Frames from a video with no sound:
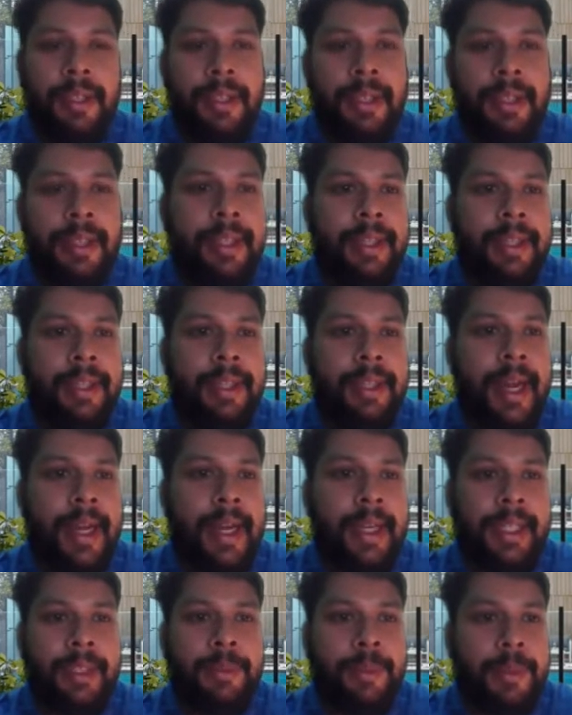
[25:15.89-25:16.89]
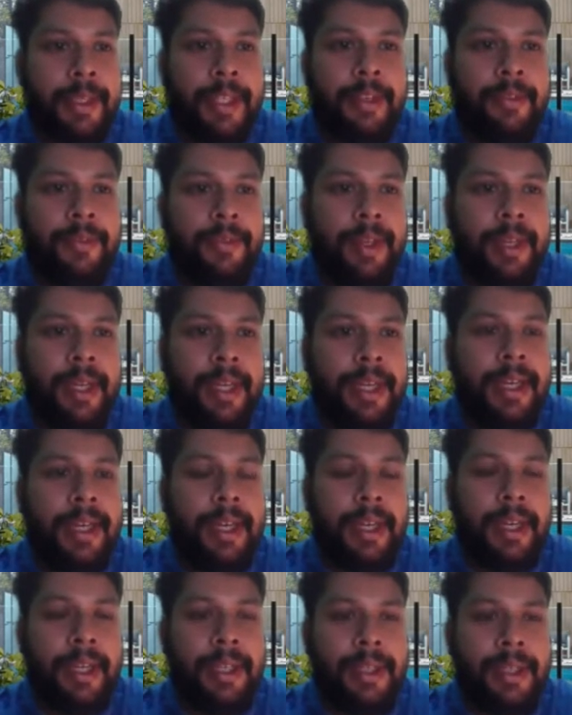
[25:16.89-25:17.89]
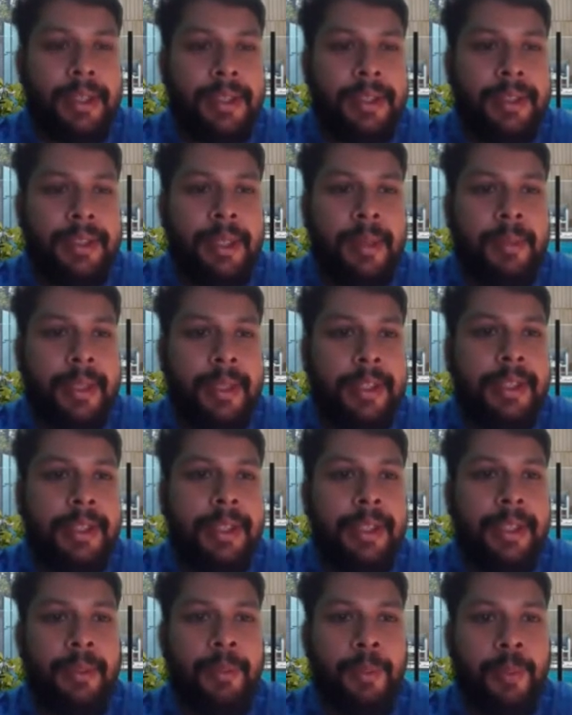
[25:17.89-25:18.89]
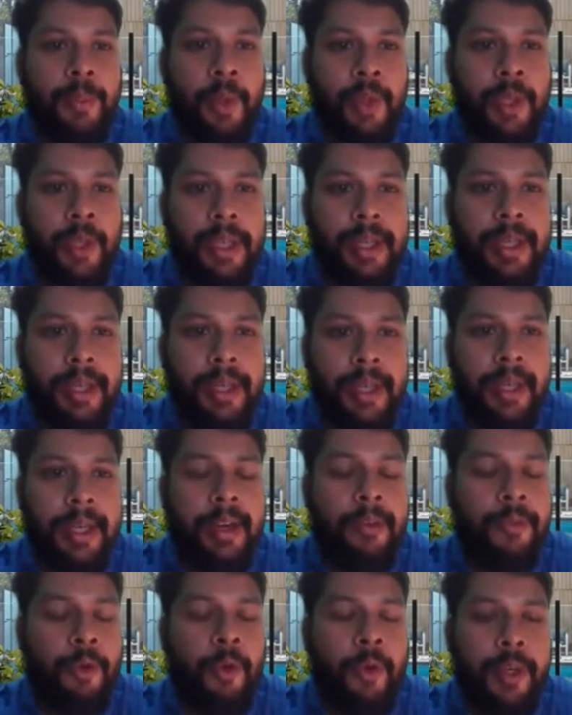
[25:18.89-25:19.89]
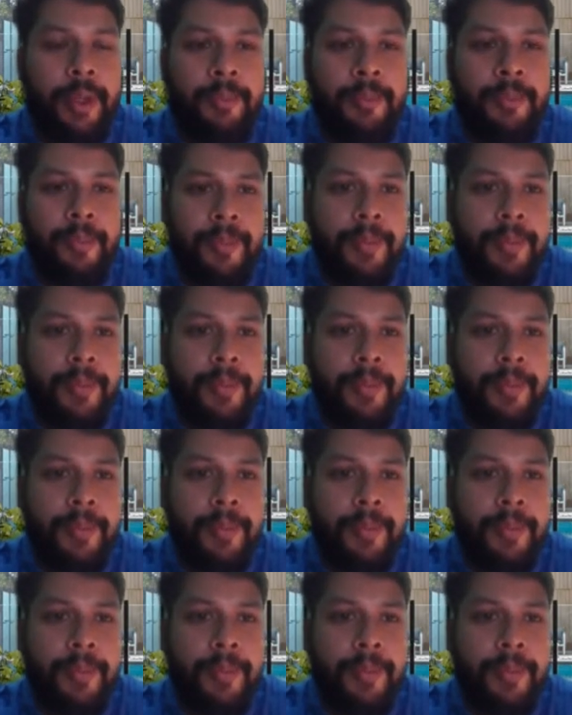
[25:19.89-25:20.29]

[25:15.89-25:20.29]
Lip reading: in that respective in some other portal in a forum.